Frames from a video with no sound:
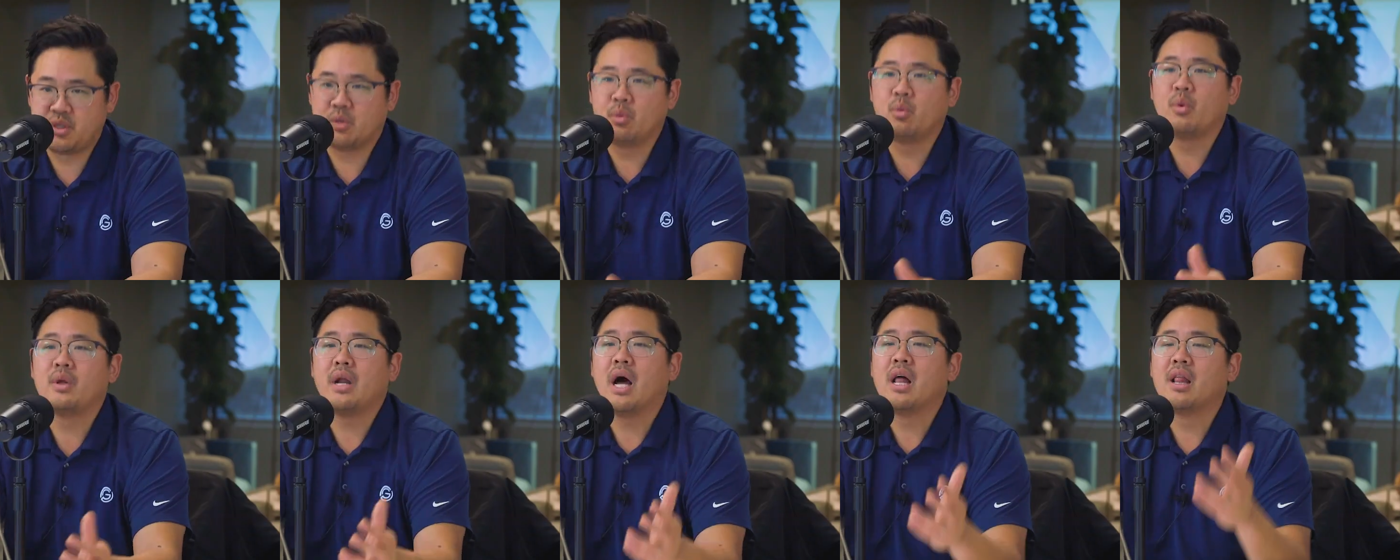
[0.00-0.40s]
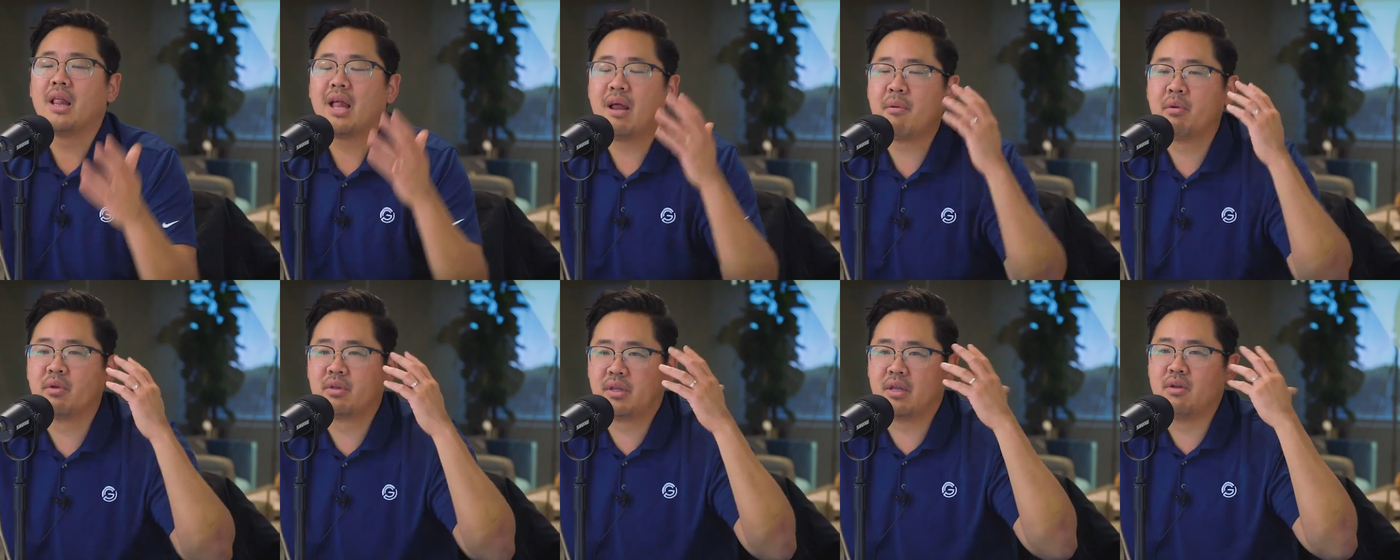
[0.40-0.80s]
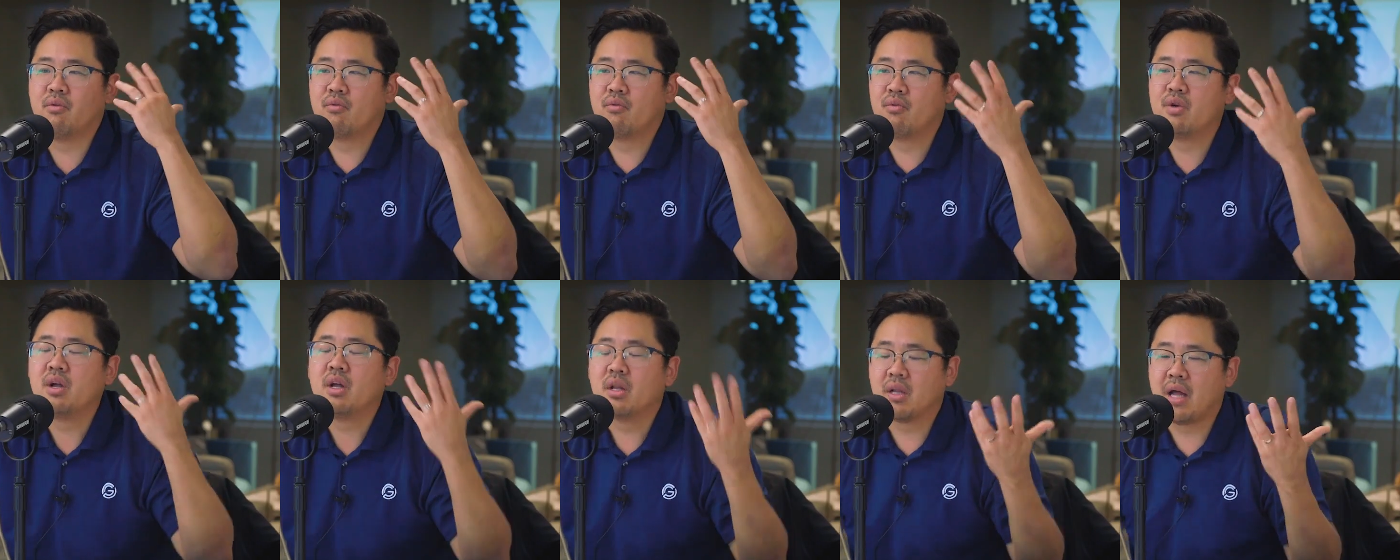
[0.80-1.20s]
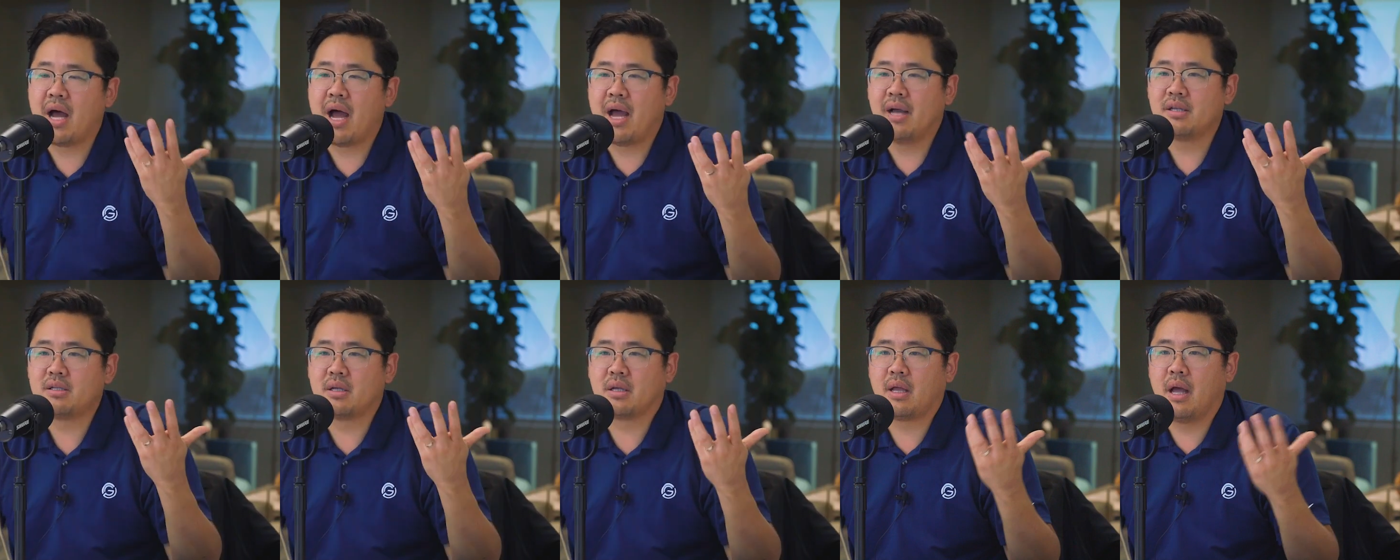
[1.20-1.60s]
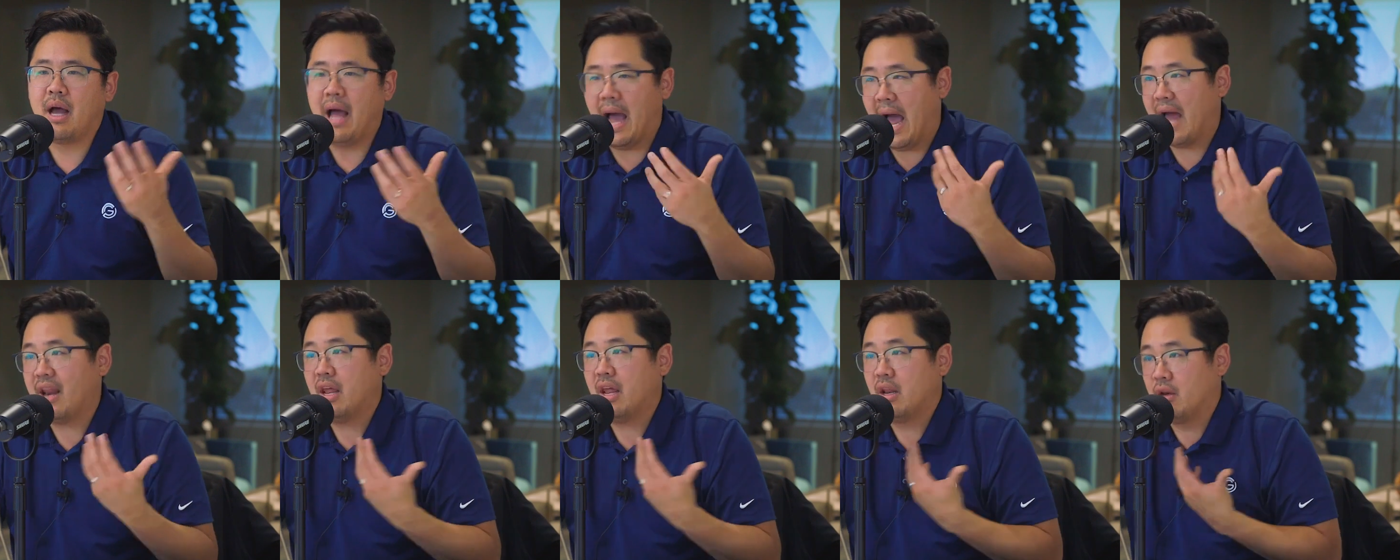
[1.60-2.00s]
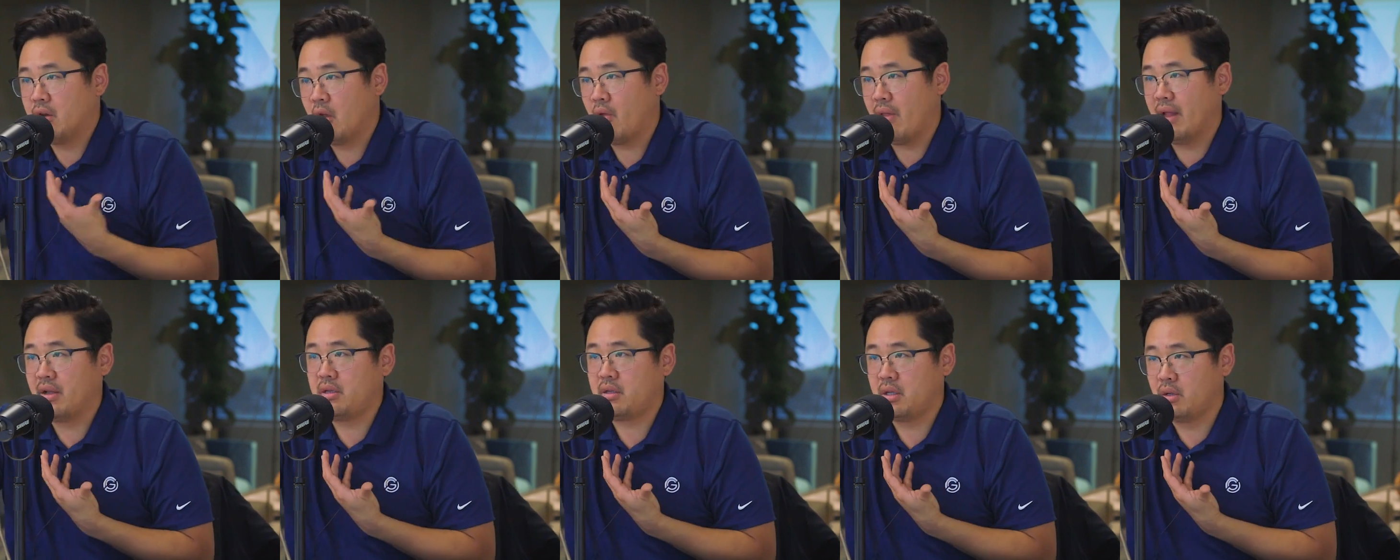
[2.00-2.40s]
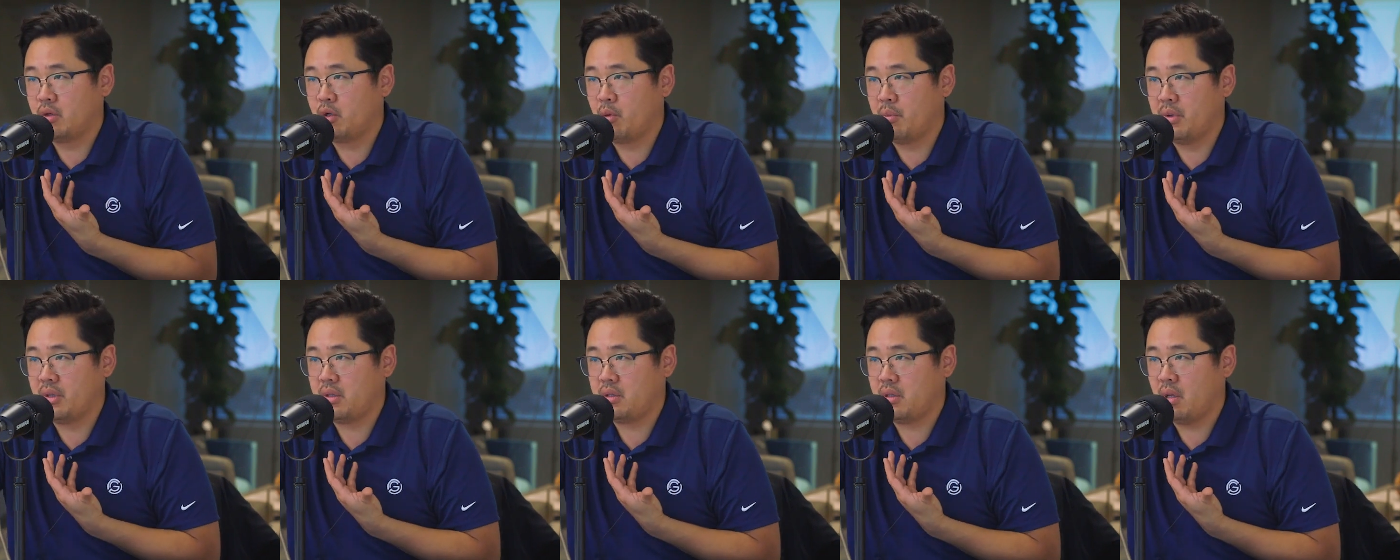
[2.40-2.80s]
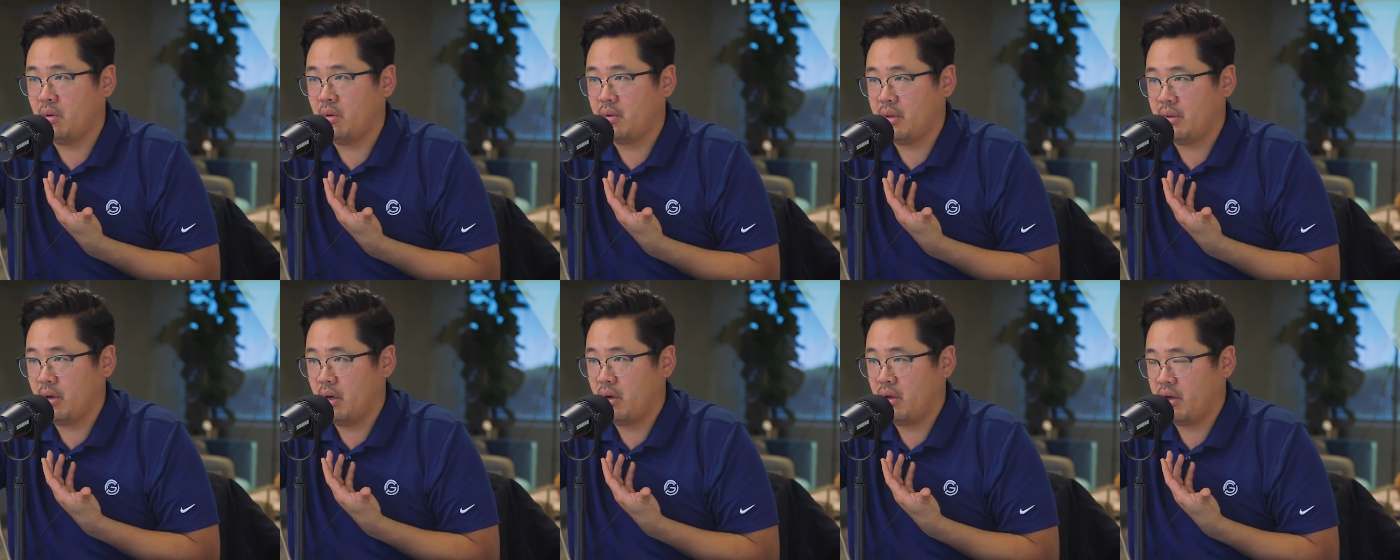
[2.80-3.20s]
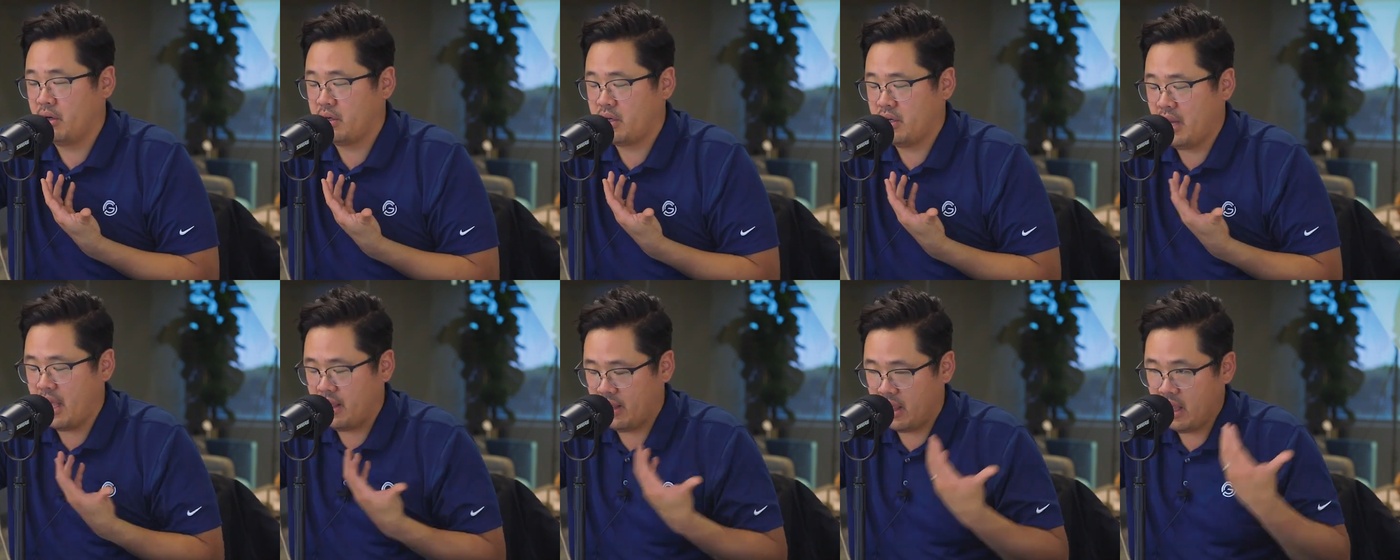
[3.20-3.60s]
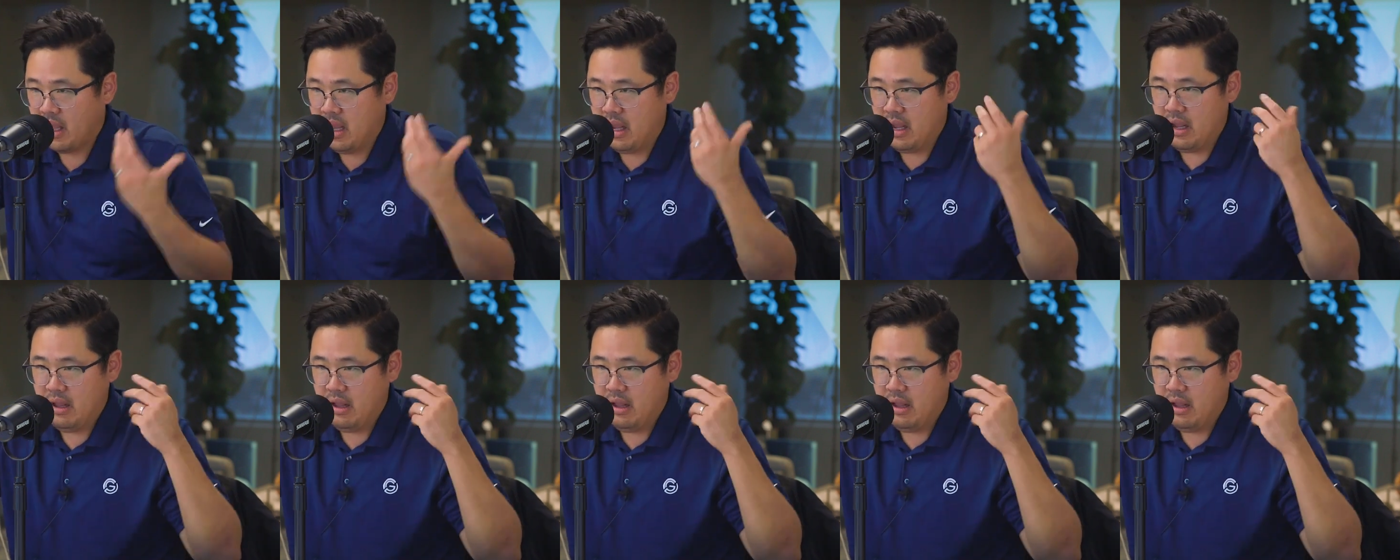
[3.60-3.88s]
is what a lot of people didn't realize. Like, I didn't know that until you told me earlier today. Like,